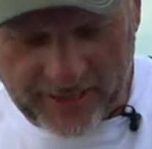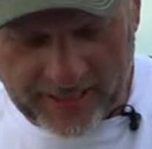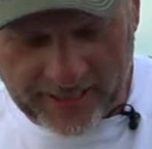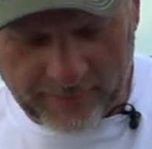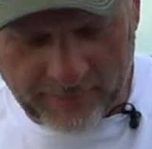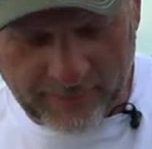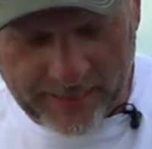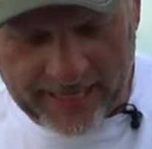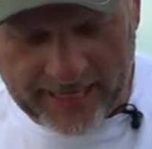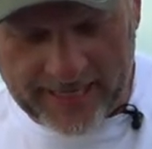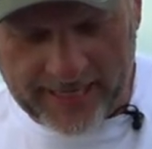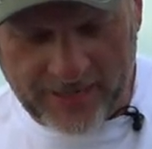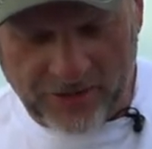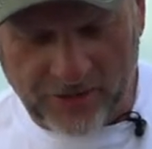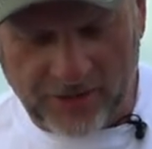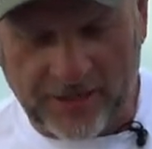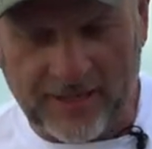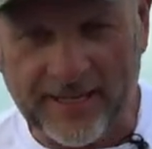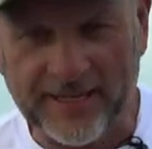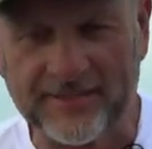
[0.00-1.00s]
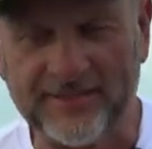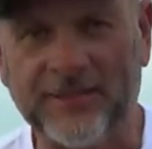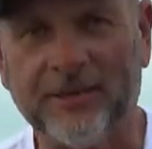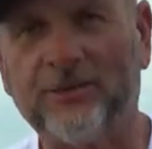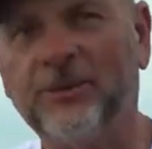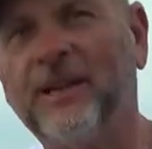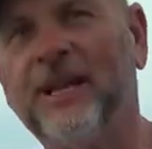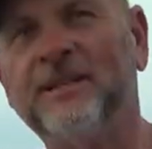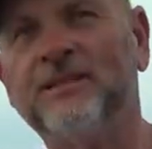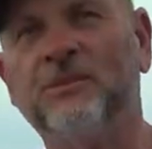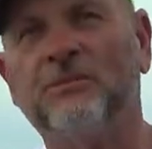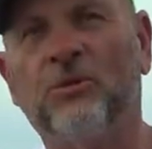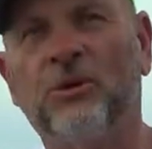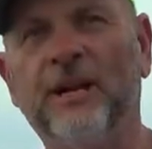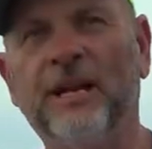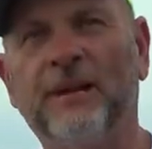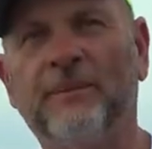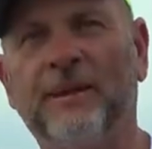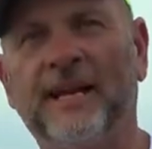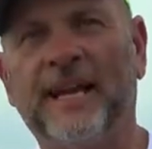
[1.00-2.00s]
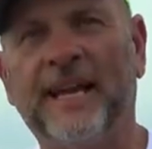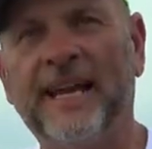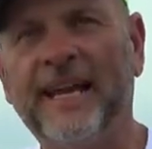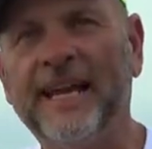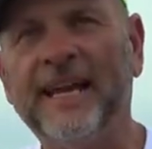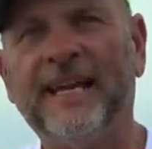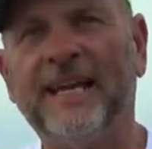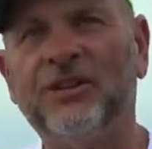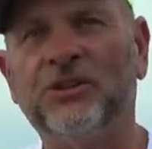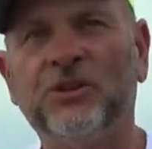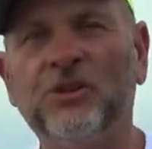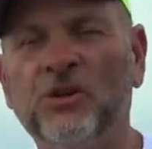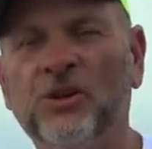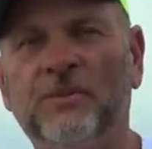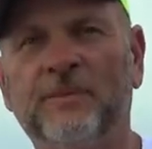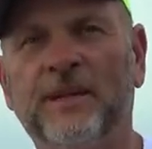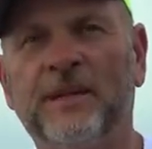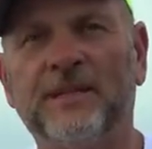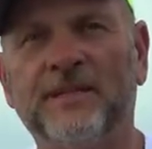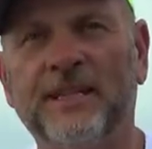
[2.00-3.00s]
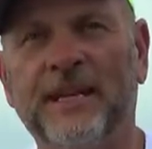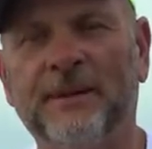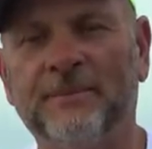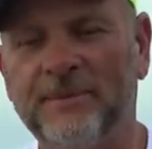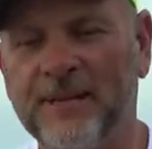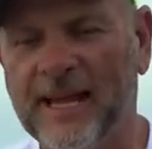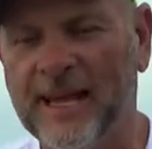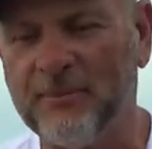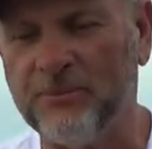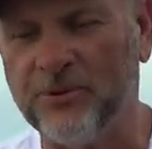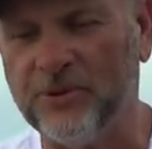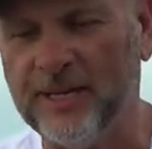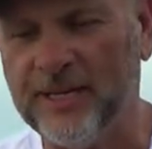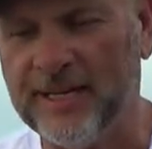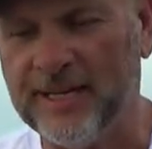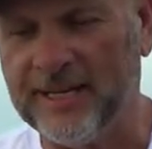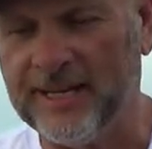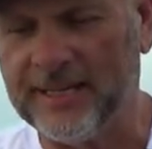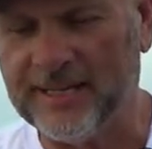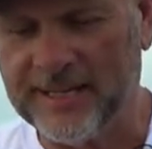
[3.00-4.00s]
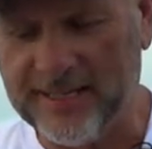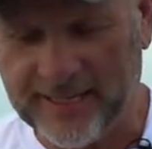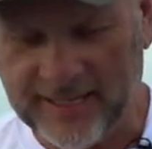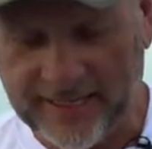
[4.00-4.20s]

get a bead on it. They think, well, that's a bream, and they hit it. Two of them at the same time will hit it,